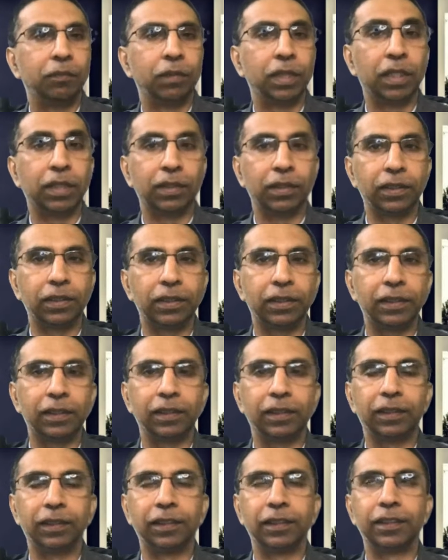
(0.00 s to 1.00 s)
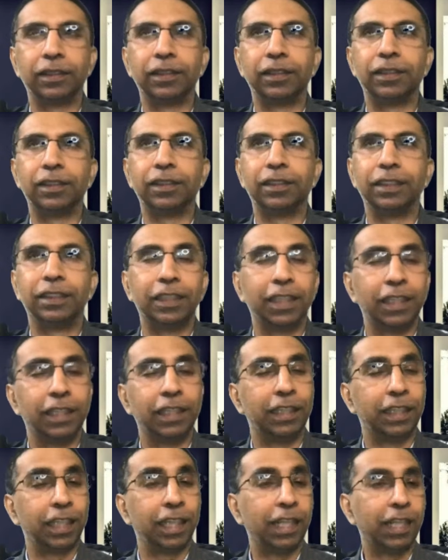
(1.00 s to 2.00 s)
because it's
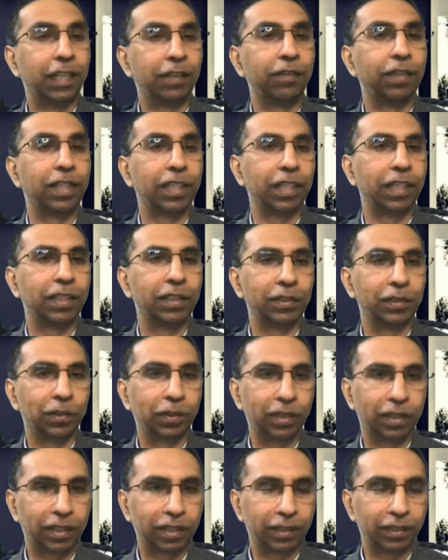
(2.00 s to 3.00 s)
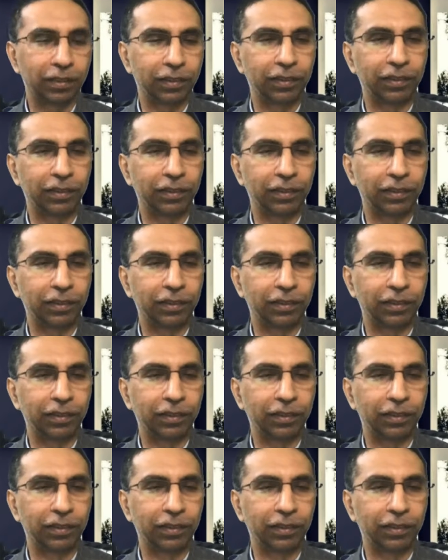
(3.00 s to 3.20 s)
in theory everything is good.